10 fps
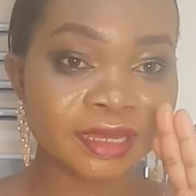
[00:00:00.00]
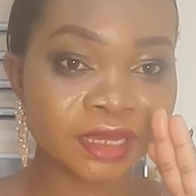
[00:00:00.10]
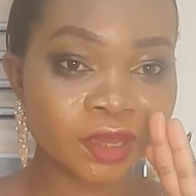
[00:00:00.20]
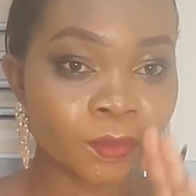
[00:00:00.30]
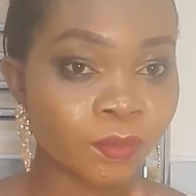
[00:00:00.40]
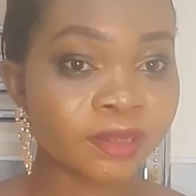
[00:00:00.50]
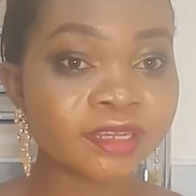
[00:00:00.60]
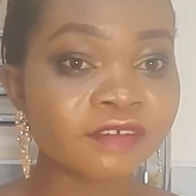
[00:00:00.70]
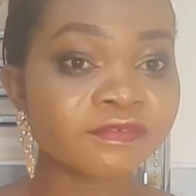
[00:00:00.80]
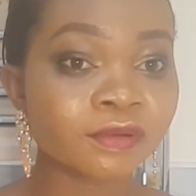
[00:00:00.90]
a
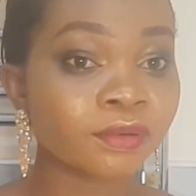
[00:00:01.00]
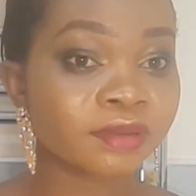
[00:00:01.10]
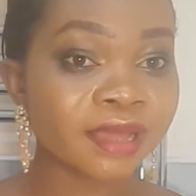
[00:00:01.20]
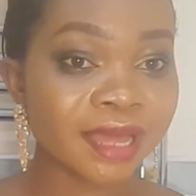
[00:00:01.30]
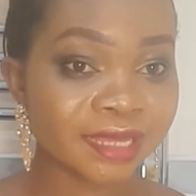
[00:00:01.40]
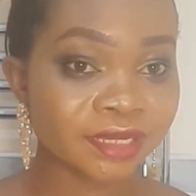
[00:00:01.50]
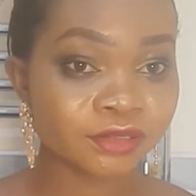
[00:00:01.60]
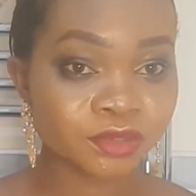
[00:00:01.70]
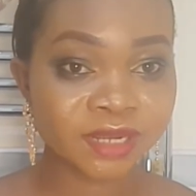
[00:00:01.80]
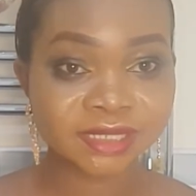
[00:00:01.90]
wonderful
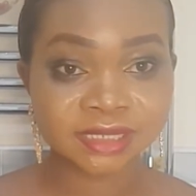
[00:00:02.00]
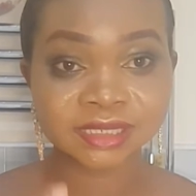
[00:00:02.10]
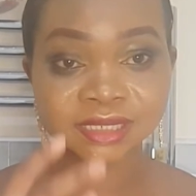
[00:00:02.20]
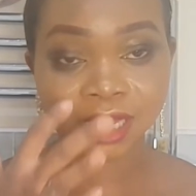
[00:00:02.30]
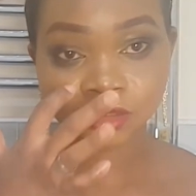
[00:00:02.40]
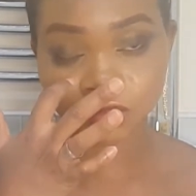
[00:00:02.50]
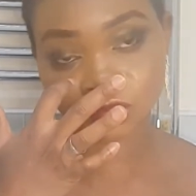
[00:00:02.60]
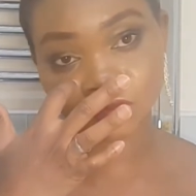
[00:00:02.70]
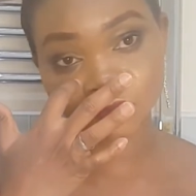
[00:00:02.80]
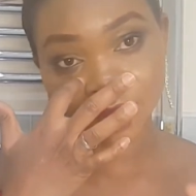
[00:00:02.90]
IELTS writing task to
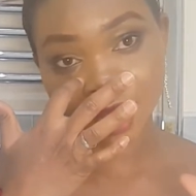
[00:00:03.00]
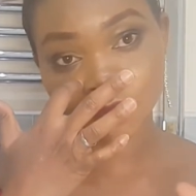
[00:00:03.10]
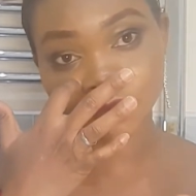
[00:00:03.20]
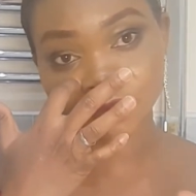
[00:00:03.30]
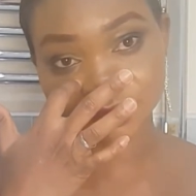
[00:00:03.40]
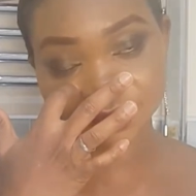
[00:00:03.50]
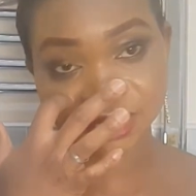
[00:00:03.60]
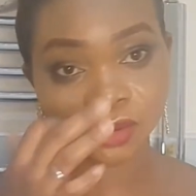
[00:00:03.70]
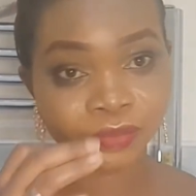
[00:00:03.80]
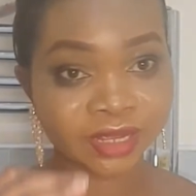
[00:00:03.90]
agree or
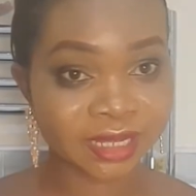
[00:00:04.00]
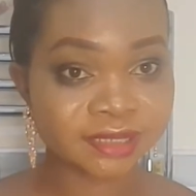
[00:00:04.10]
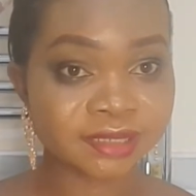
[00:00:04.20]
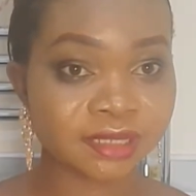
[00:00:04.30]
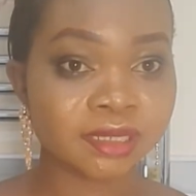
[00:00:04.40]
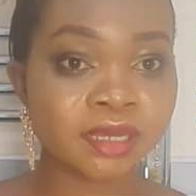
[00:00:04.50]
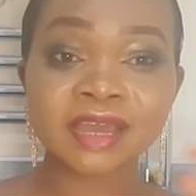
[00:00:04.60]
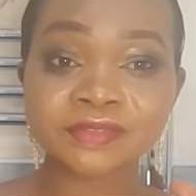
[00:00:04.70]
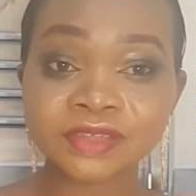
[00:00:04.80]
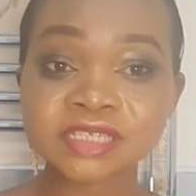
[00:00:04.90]
disagree essay.
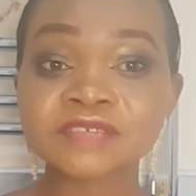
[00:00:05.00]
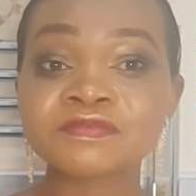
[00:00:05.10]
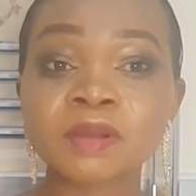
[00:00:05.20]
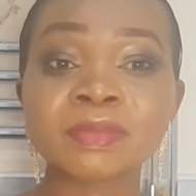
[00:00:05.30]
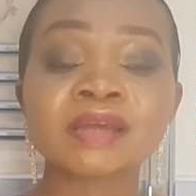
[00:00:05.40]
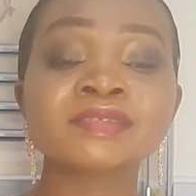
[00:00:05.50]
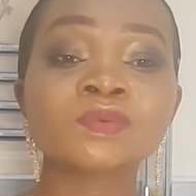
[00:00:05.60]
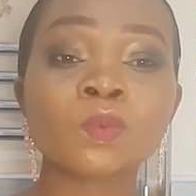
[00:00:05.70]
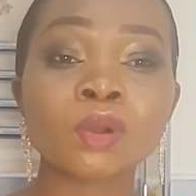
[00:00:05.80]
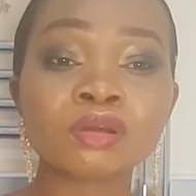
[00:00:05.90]
This format
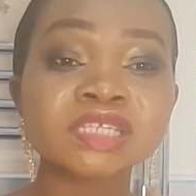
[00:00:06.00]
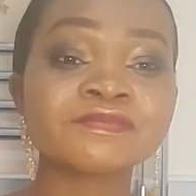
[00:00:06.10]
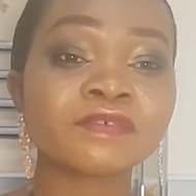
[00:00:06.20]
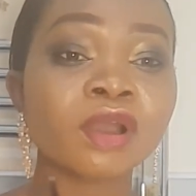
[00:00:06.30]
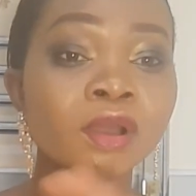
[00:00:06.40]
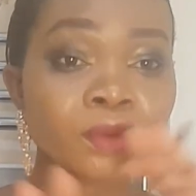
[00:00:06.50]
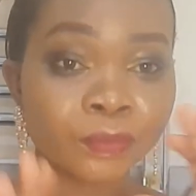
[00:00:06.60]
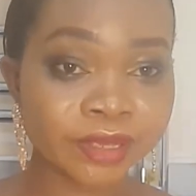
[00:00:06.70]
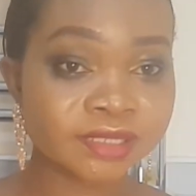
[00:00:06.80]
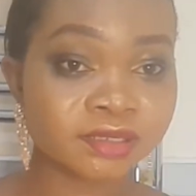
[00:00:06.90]
works for all
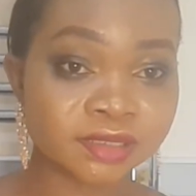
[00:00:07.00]
question